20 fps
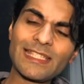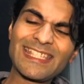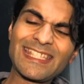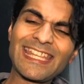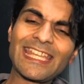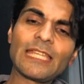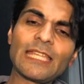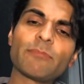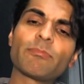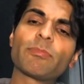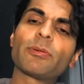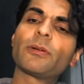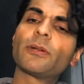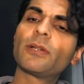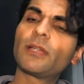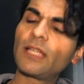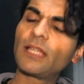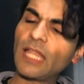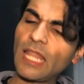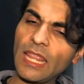deep,
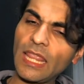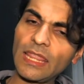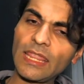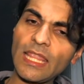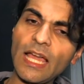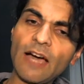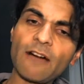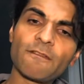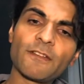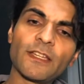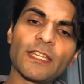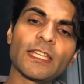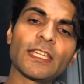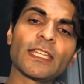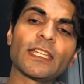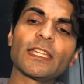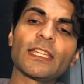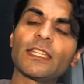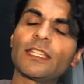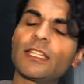
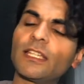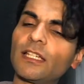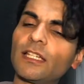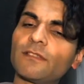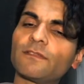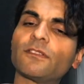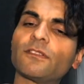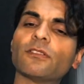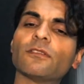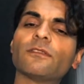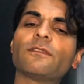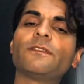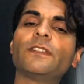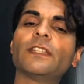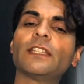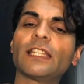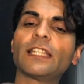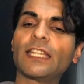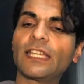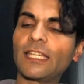loving,
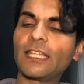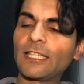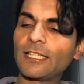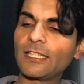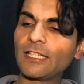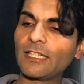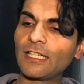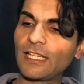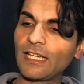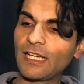fulfilling,